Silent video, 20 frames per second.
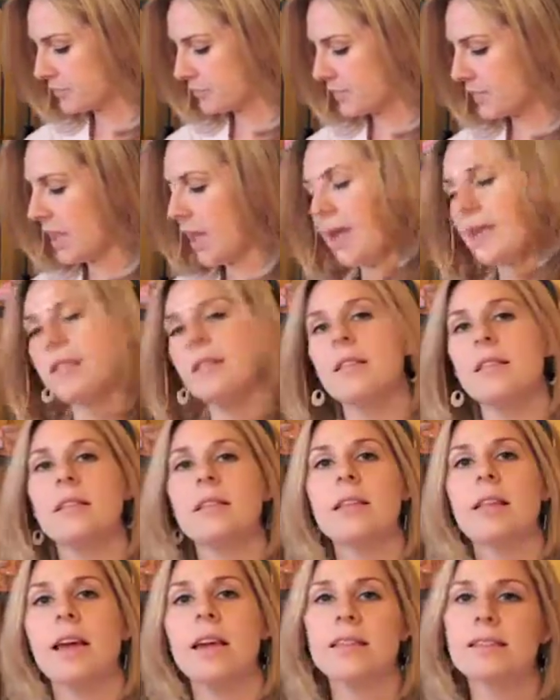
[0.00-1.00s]
And then
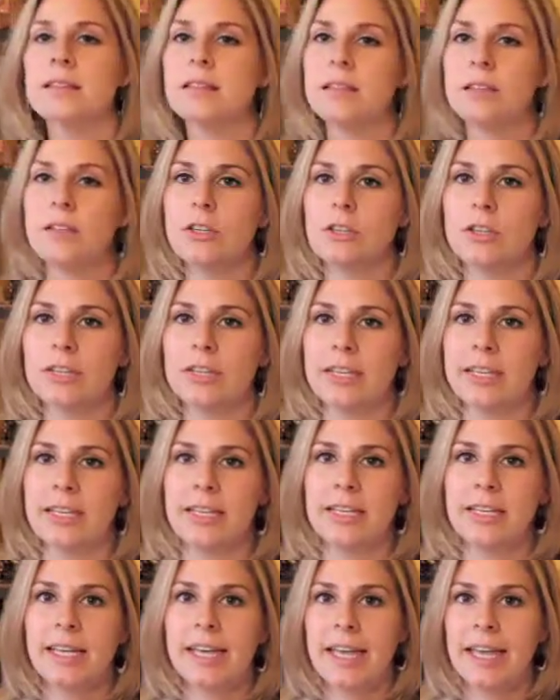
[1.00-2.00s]
the last thing that you'll
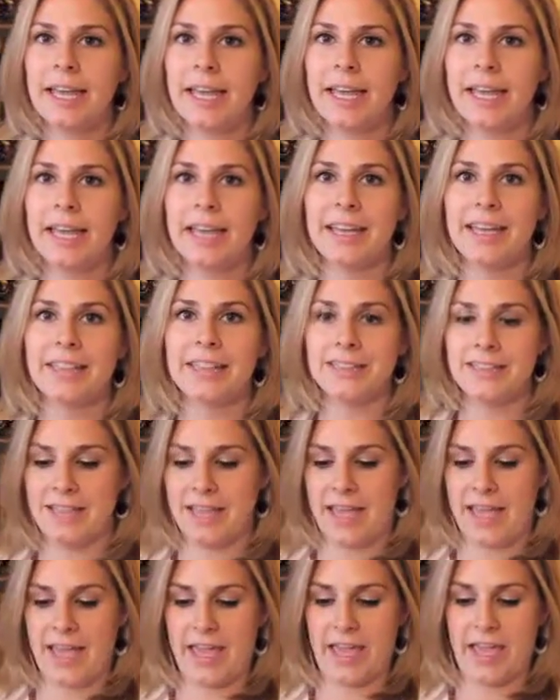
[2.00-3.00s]
need
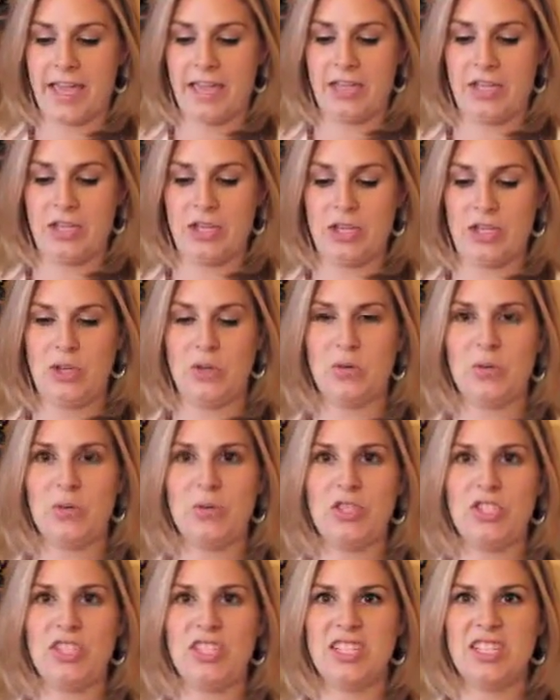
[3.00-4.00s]
is a
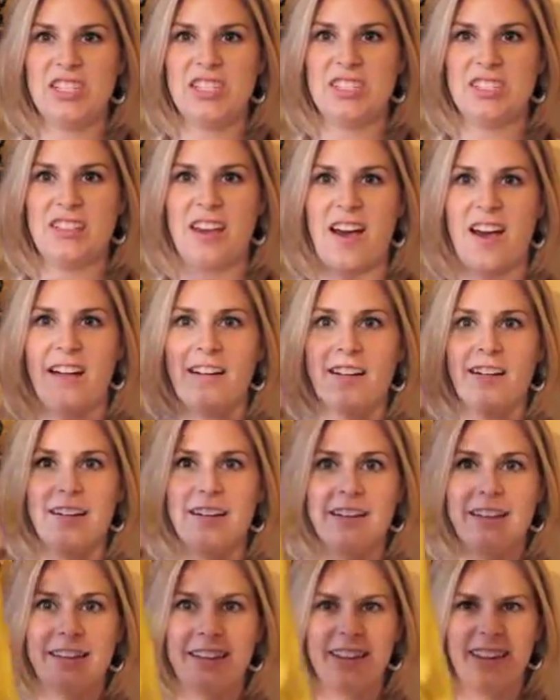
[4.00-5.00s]
used
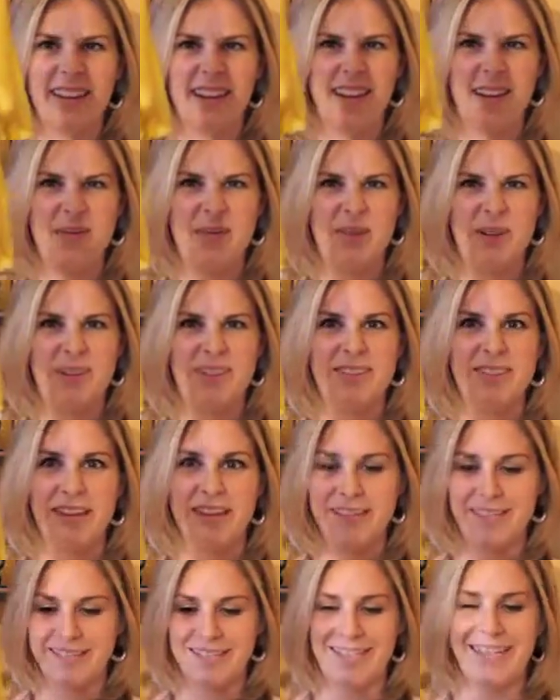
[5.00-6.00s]
sock. I
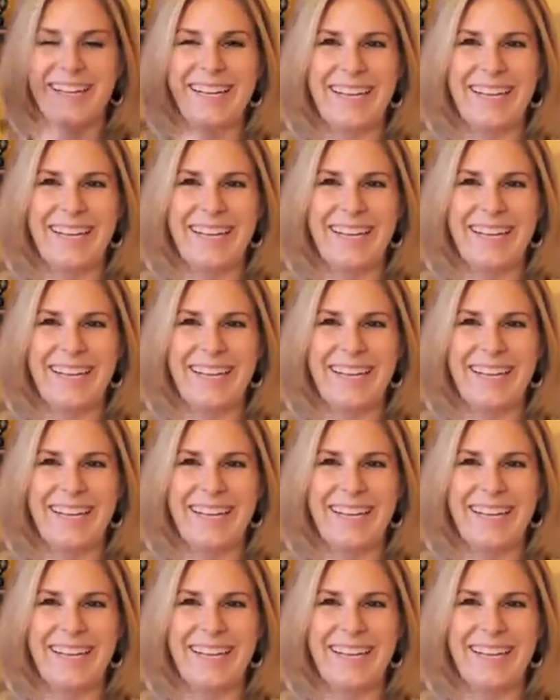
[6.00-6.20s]
apologize.